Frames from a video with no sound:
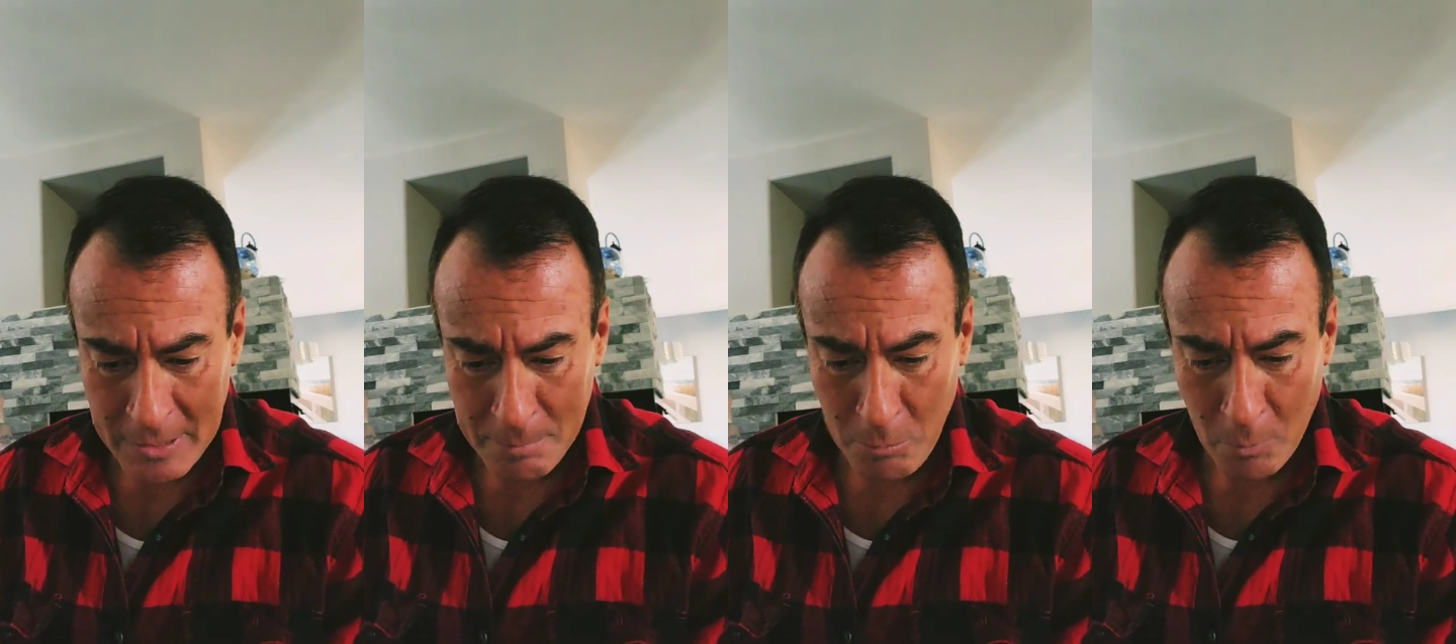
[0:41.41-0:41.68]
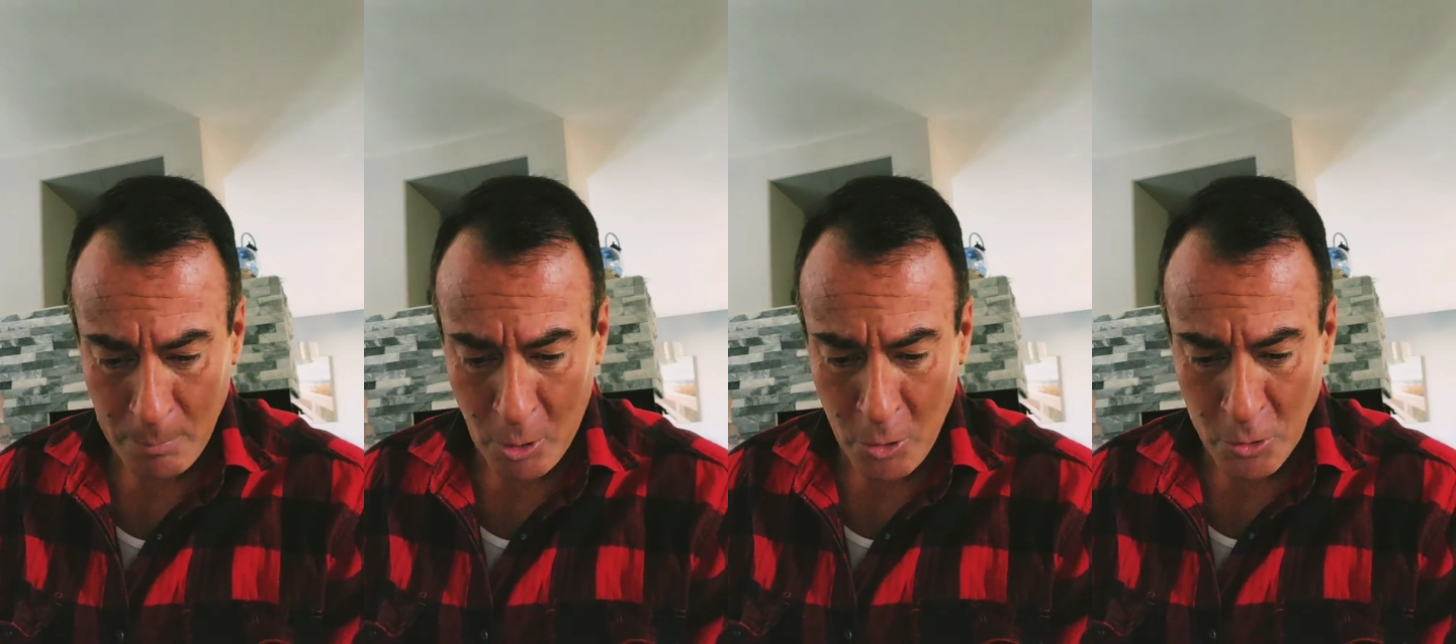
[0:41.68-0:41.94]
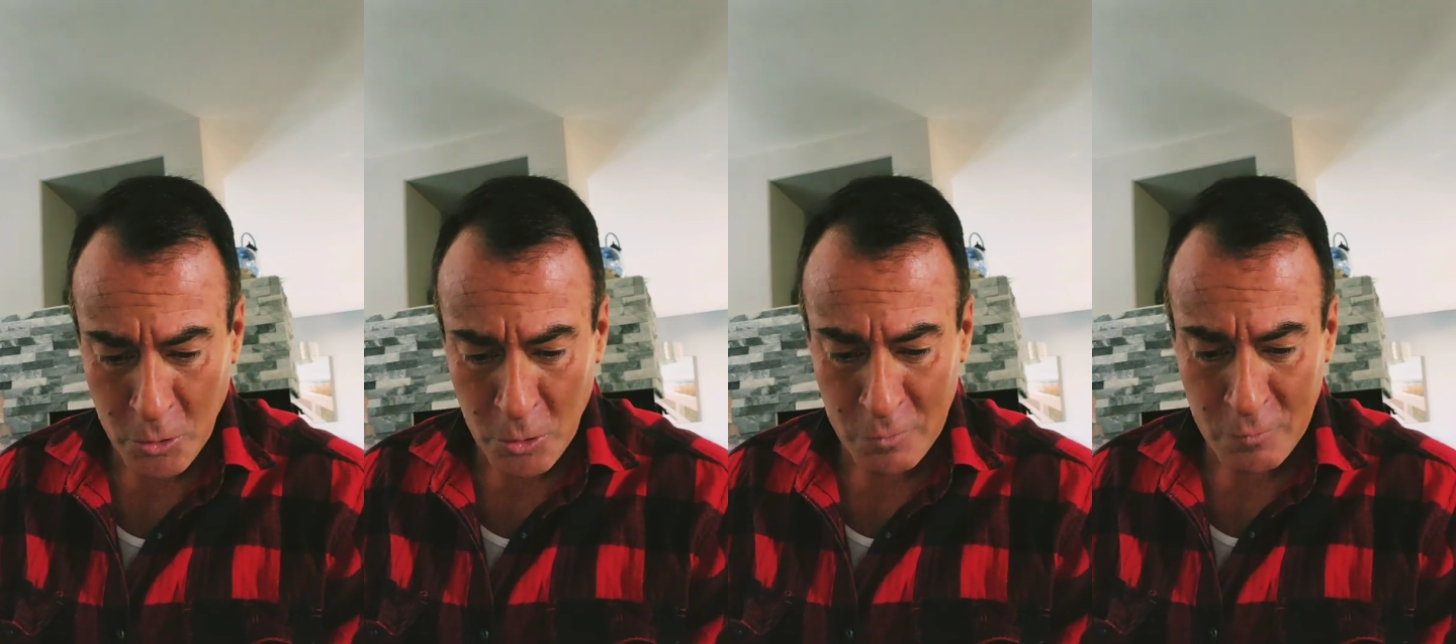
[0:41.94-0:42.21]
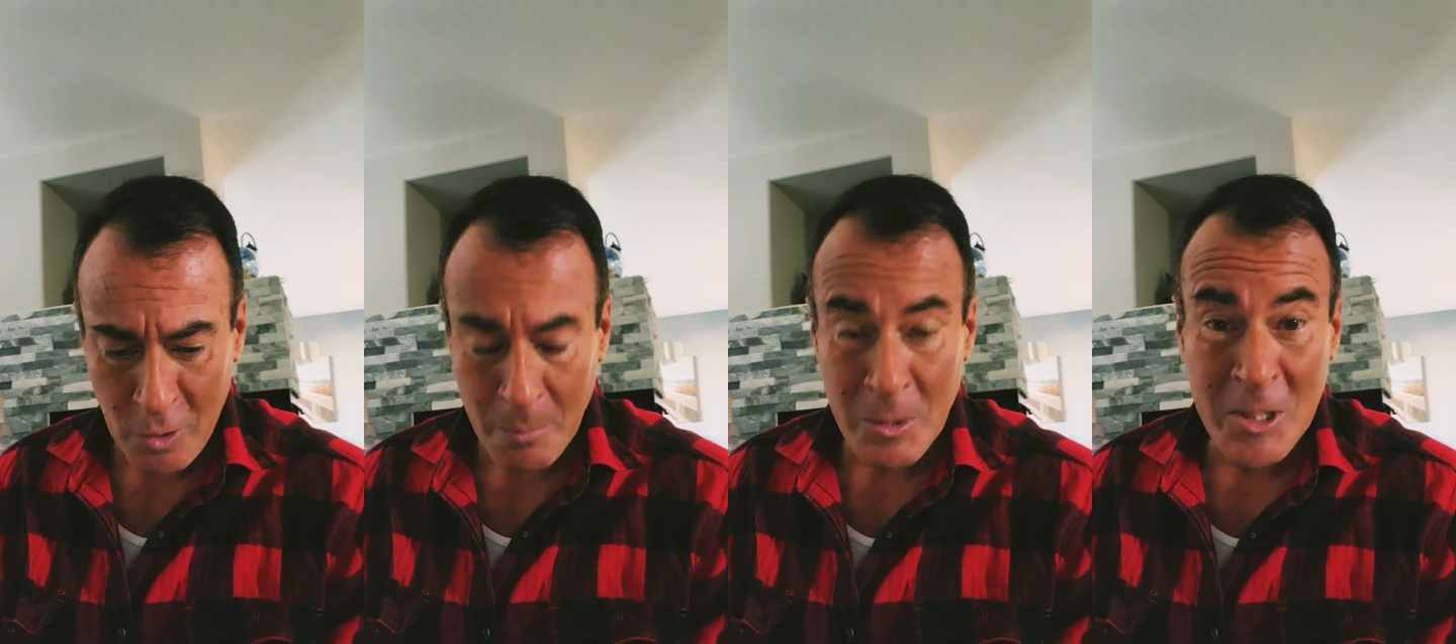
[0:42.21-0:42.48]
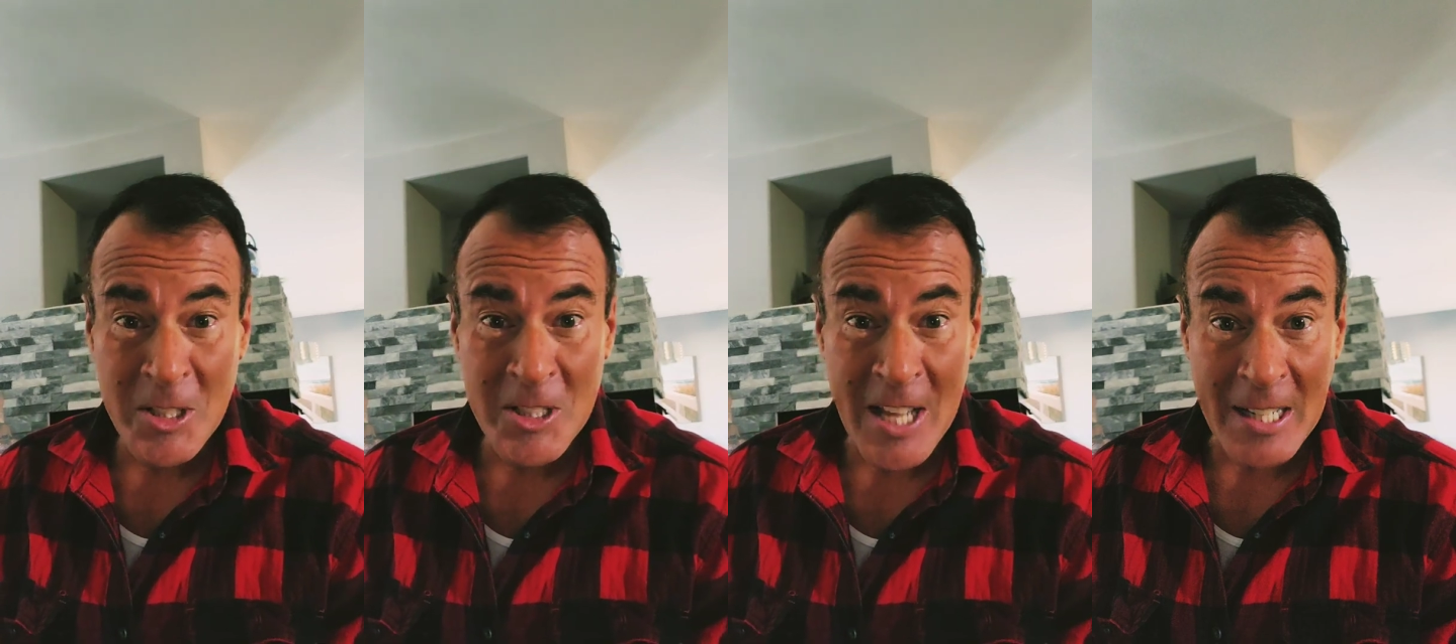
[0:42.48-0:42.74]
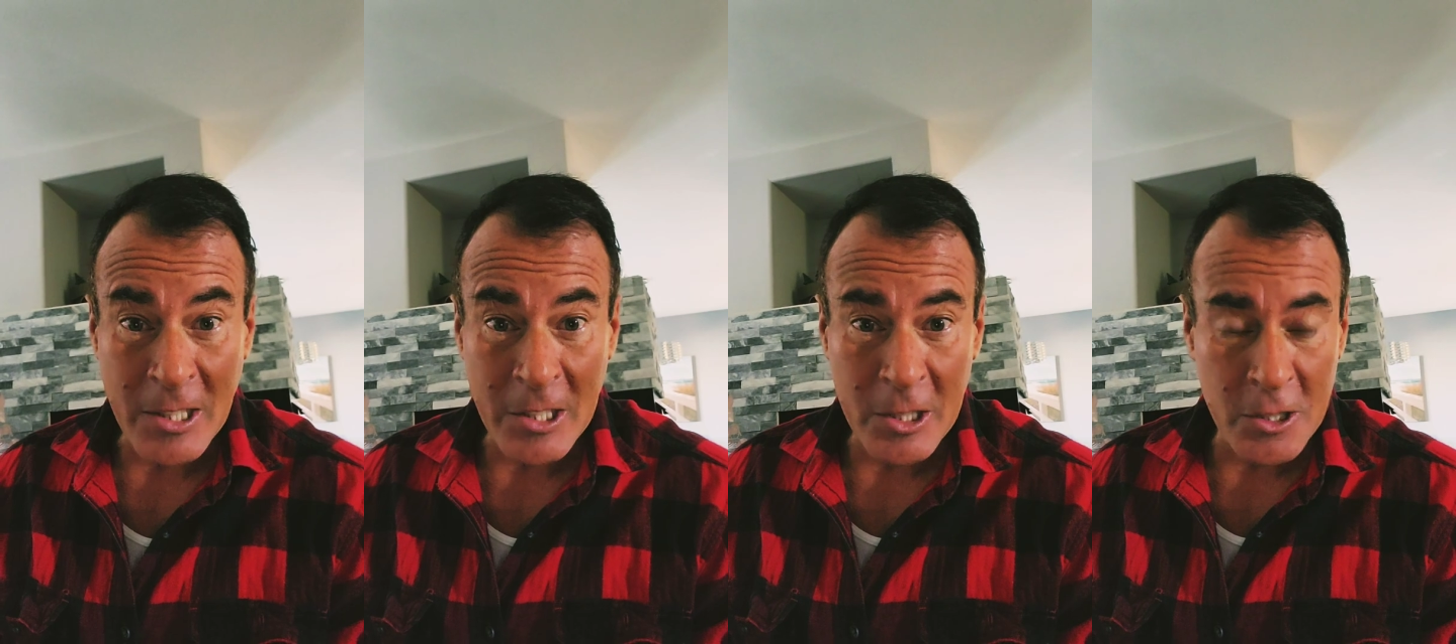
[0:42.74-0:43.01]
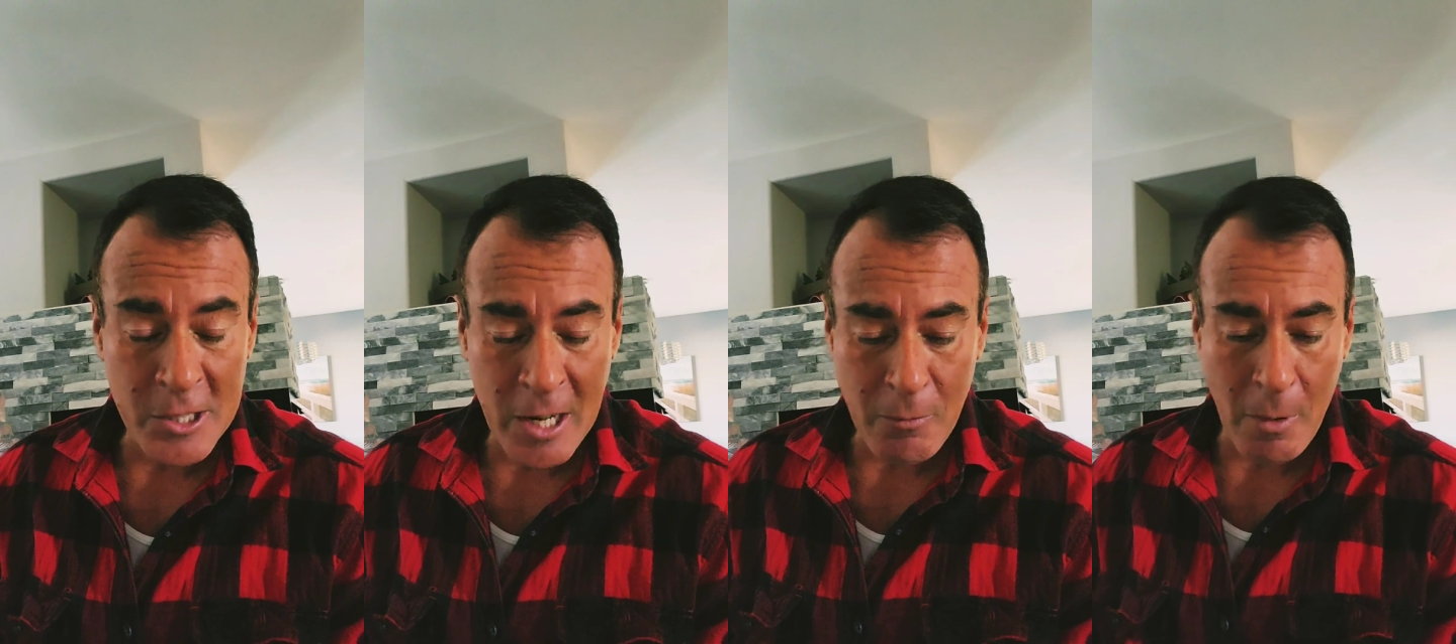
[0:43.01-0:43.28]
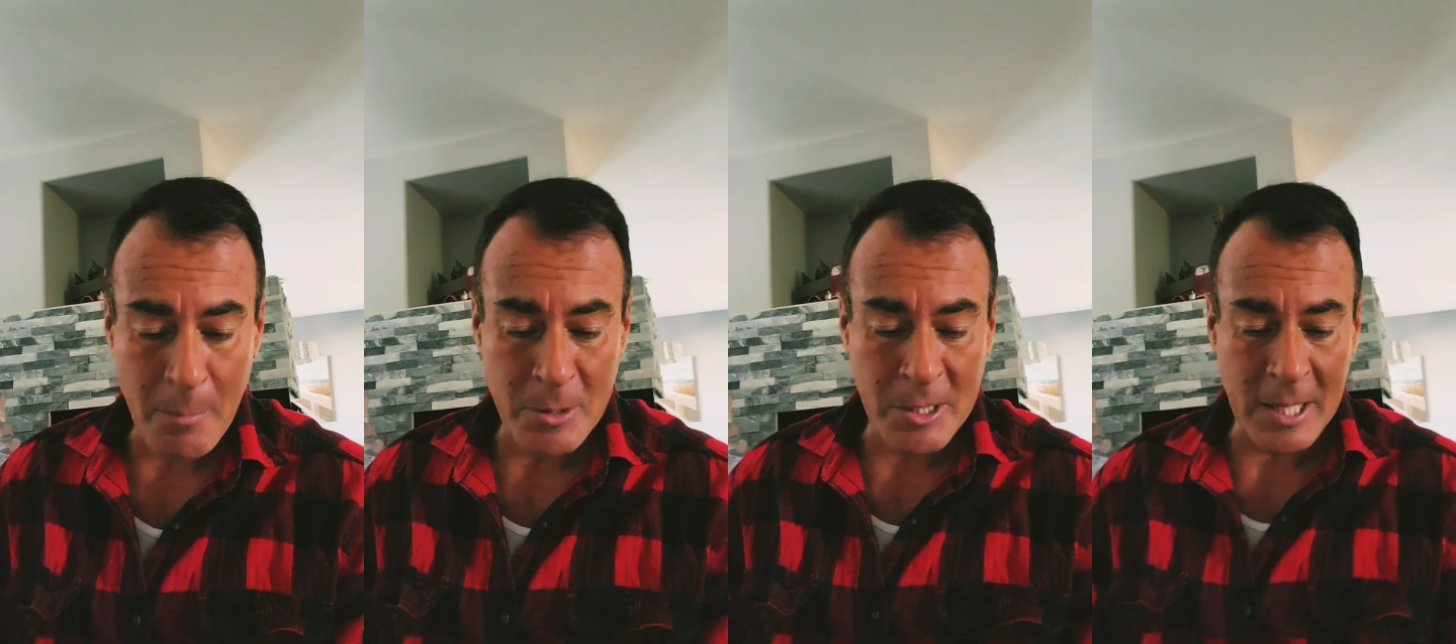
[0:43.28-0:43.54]
proposal from senators, not
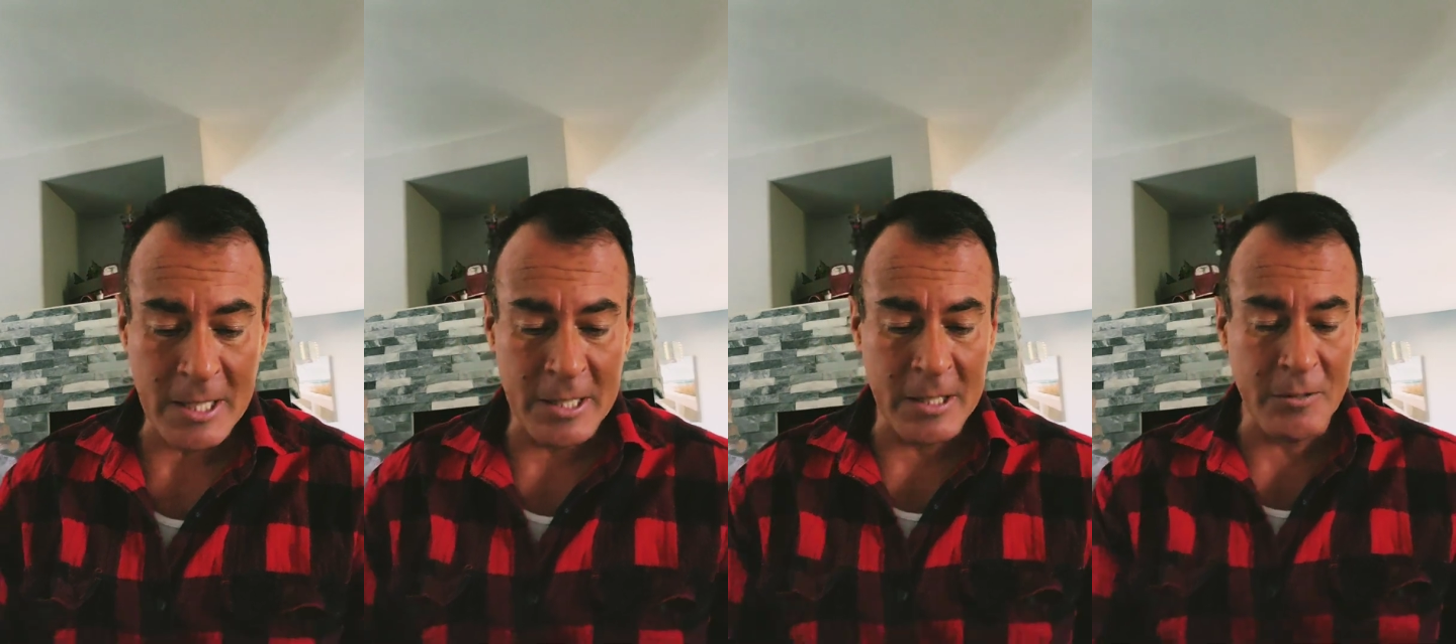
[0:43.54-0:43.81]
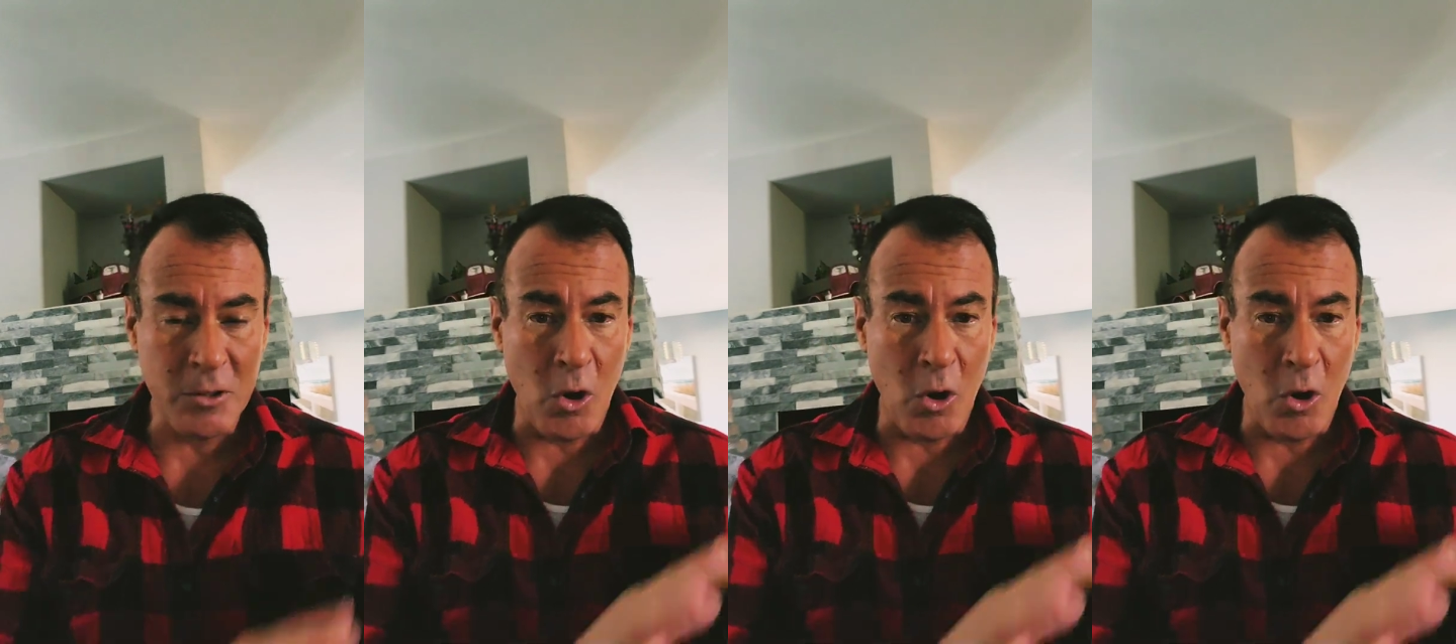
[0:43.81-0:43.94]
representatives,